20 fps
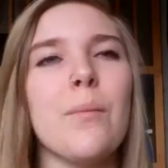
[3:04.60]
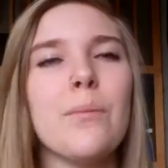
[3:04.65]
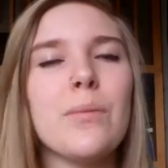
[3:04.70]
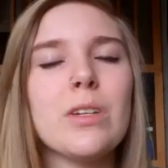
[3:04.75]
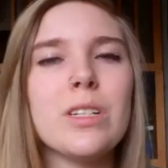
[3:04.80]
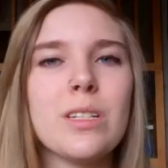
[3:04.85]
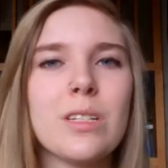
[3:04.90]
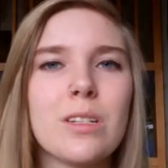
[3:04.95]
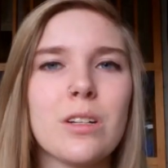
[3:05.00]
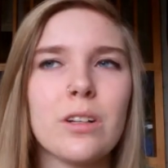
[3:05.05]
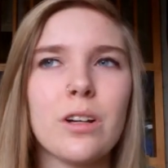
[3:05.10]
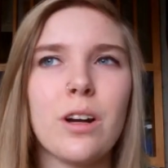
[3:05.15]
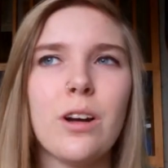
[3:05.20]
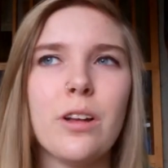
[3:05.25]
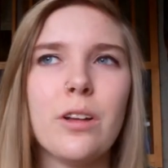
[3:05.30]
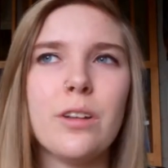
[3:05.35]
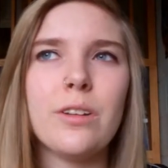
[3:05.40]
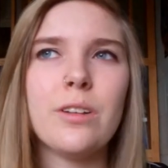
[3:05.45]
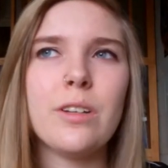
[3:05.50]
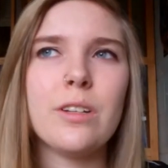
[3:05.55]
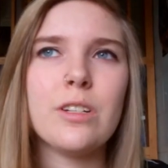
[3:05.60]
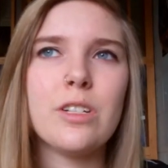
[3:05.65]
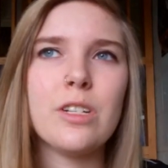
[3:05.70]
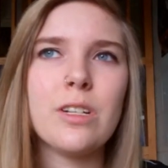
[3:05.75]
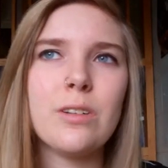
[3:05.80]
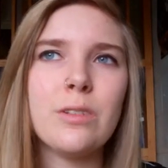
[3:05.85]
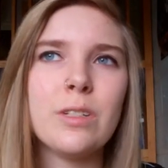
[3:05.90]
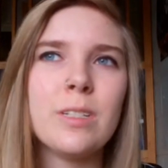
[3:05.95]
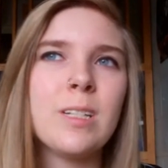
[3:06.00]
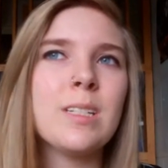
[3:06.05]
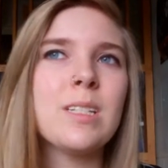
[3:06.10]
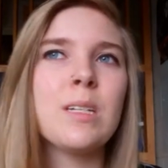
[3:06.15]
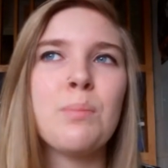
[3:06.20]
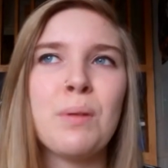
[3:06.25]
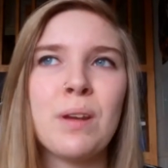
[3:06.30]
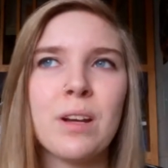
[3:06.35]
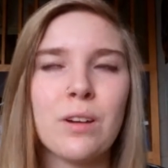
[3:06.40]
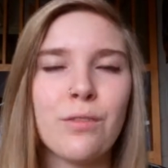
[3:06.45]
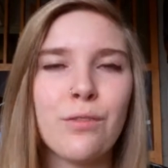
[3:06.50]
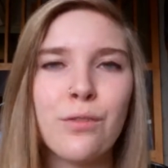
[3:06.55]
This girl, she
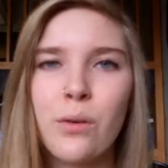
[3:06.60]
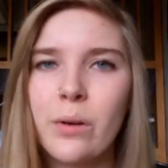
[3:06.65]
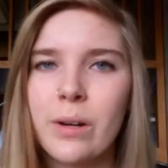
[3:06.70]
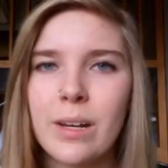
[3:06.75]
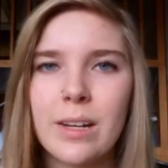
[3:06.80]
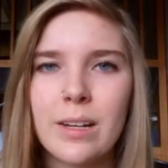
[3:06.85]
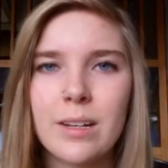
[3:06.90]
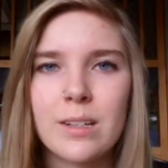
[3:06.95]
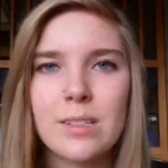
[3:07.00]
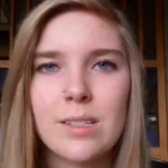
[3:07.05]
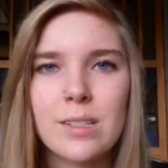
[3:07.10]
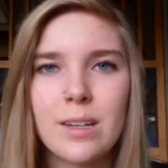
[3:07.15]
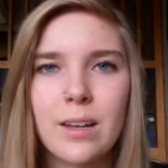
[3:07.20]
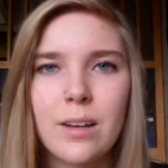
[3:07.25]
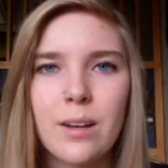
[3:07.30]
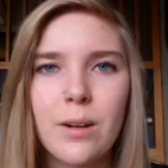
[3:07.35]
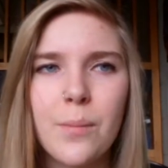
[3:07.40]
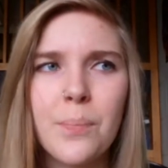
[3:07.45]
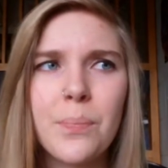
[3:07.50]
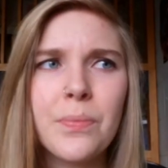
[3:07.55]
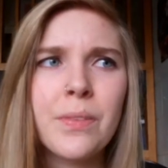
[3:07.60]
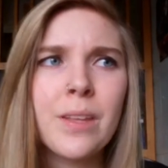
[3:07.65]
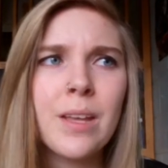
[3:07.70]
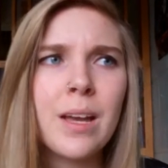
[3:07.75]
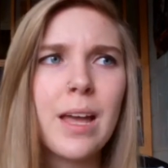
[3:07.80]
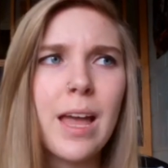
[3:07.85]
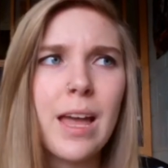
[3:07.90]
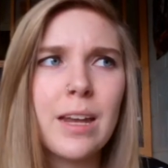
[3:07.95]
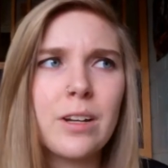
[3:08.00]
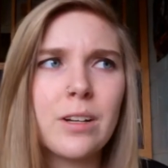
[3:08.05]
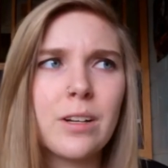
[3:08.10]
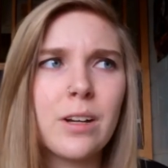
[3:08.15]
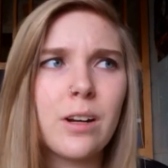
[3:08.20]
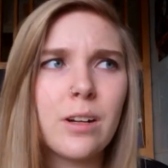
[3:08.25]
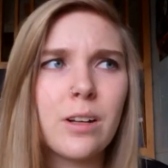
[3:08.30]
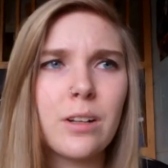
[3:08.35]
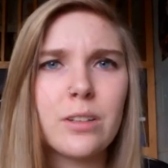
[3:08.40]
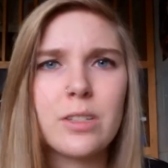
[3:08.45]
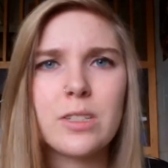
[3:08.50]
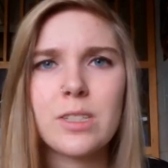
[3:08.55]
disappeared 40 years ago, and her
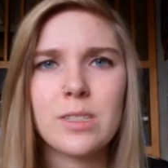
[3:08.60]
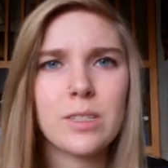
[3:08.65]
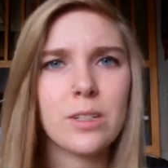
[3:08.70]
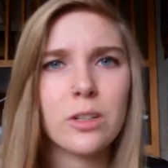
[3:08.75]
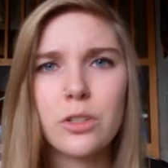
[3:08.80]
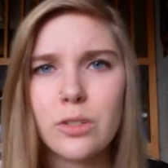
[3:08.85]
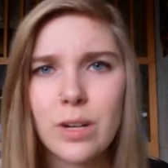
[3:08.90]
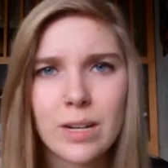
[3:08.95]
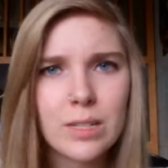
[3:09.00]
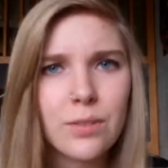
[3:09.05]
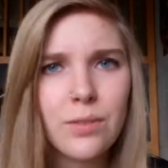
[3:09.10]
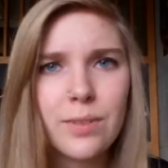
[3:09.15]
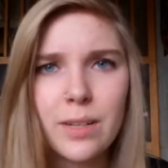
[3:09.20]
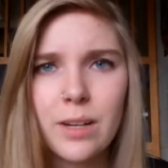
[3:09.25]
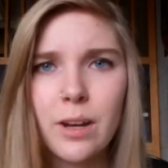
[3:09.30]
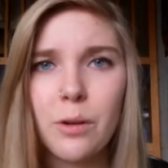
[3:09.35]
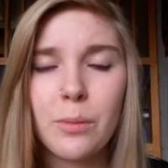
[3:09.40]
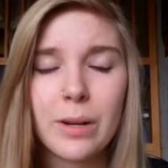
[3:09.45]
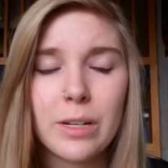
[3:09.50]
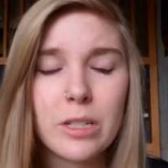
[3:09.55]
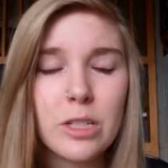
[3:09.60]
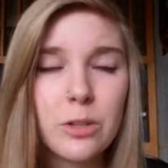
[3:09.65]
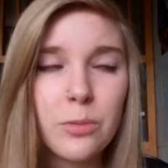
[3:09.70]
uncle is still trying to figure out where she